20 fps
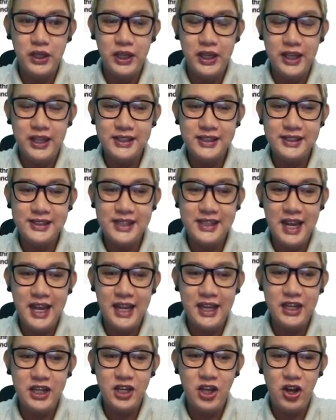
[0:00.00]

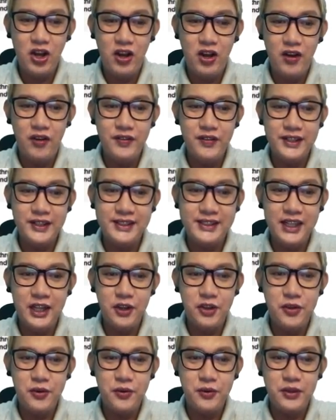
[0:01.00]
inside of the cell
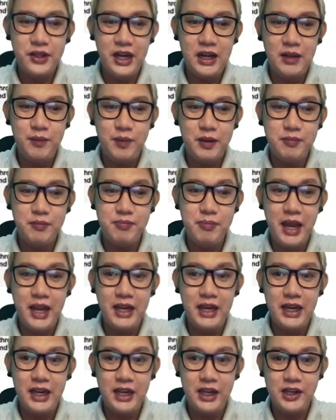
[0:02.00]
through the lipid
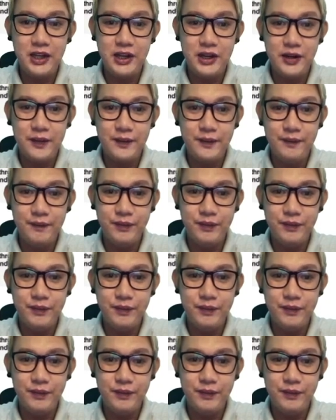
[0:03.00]
bilayer.